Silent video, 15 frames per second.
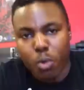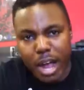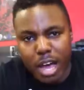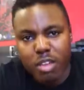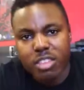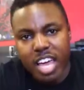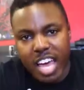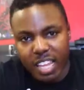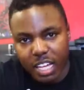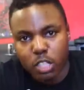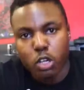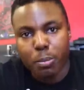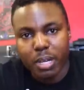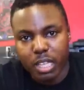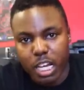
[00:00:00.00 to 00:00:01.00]
around that, like a
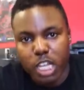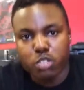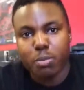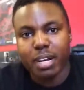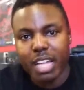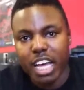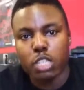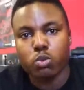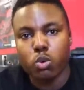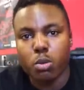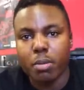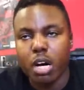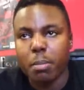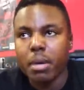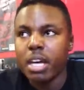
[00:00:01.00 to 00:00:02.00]
little bit less for my last warm
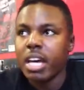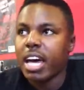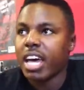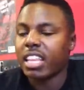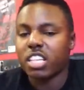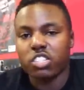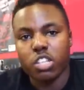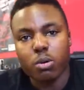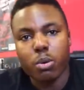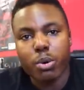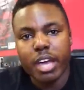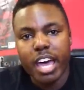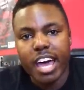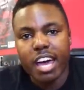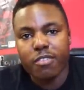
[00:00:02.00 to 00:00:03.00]
up, and then see what
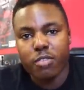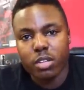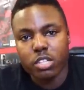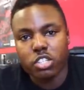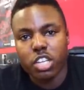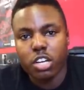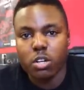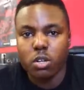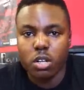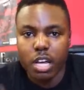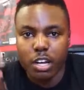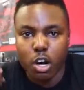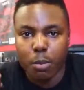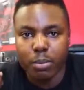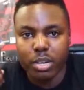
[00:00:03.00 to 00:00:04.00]
we have for the single
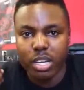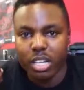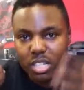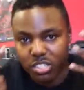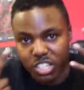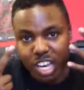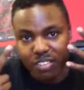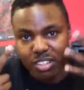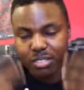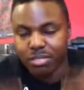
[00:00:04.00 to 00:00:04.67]
at RP7.